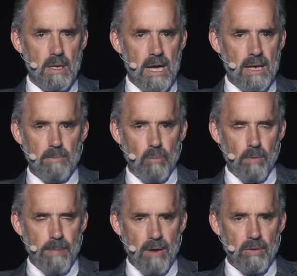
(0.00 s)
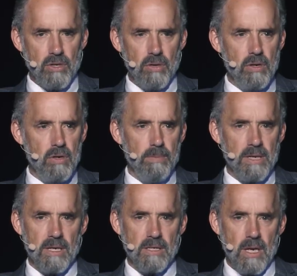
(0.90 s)
and more power to you,
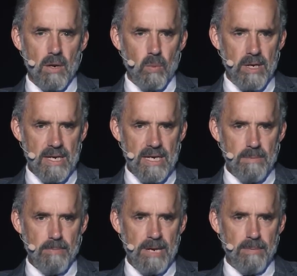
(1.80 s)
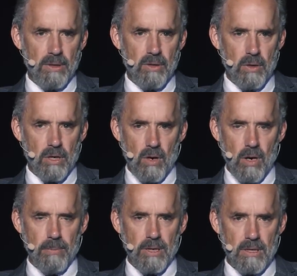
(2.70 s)
because we need people who are
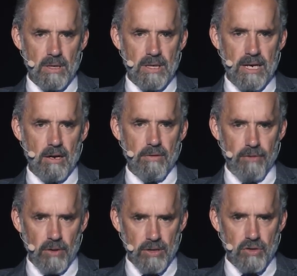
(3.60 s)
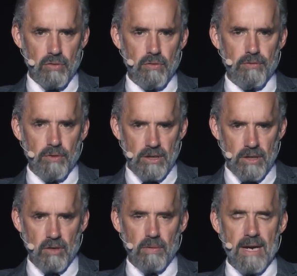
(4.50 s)
competent and careful and truthful
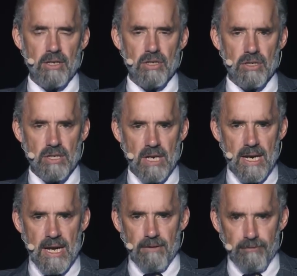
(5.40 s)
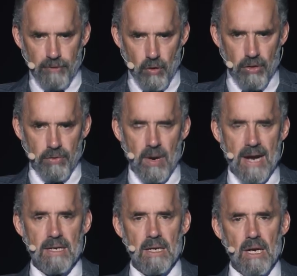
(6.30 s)
and courageous and
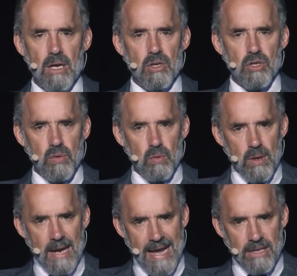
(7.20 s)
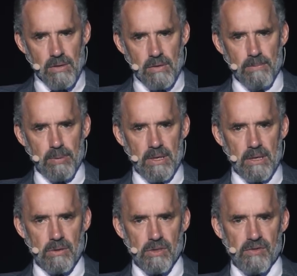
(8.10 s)
forthright to enter the
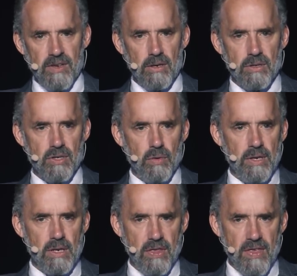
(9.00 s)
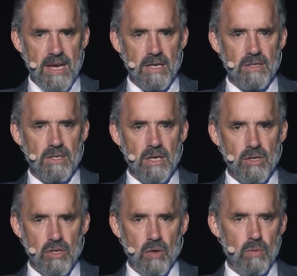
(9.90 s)
political sphere, so that things
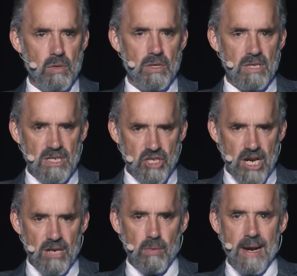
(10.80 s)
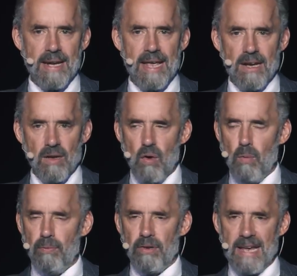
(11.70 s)
don't degenerate and
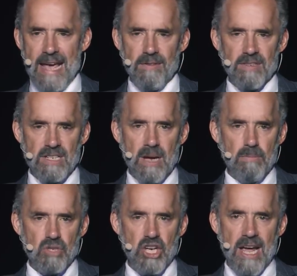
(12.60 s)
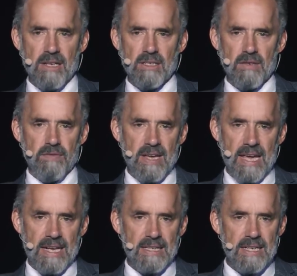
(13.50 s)
hopefully have some chance of
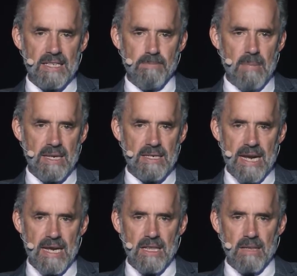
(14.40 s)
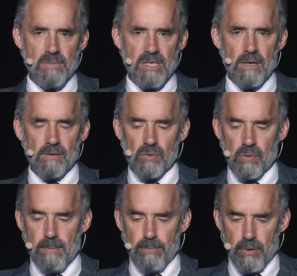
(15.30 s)
at least maintaining themselves
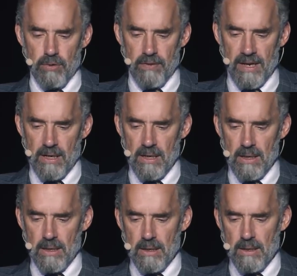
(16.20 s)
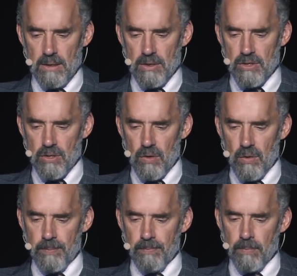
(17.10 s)
or improving.
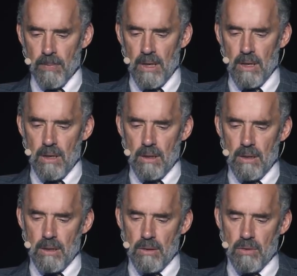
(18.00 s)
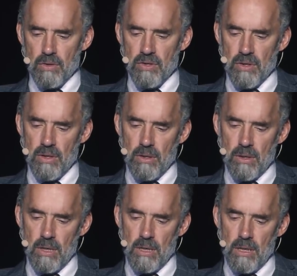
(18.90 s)
So
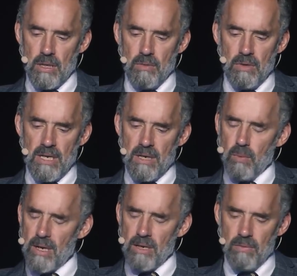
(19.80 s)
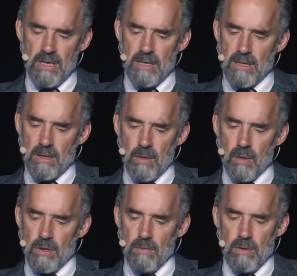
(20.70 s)
what do you need to
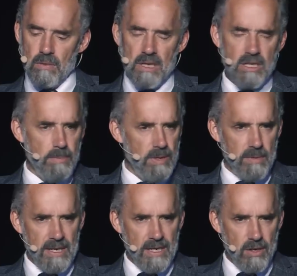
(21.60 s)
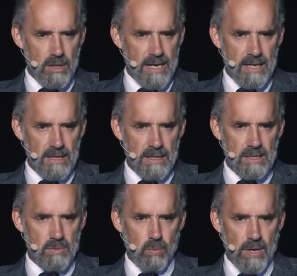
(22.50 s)
know? You need to be really good at
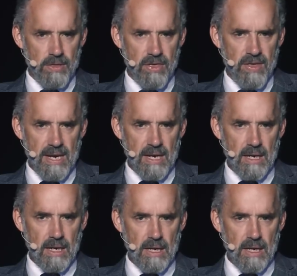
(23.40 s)
least one thing.